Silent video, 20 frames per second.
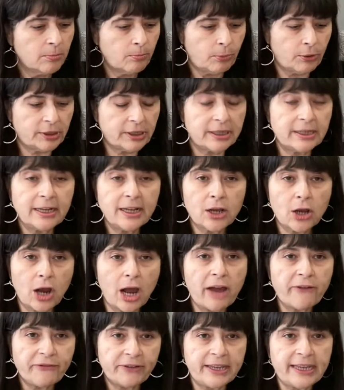put it in a
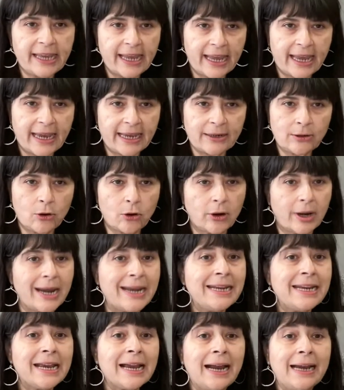coffee can or
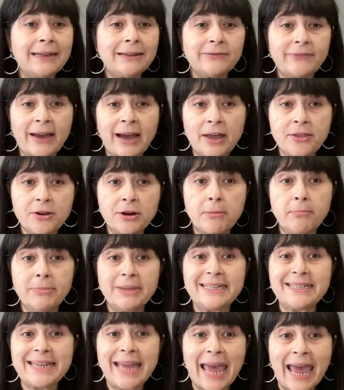any kind of other
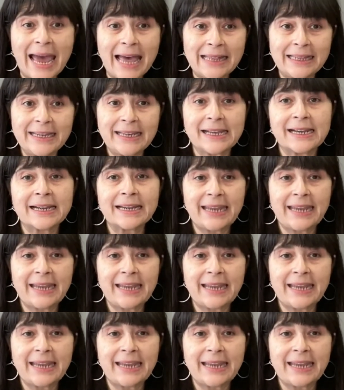metallic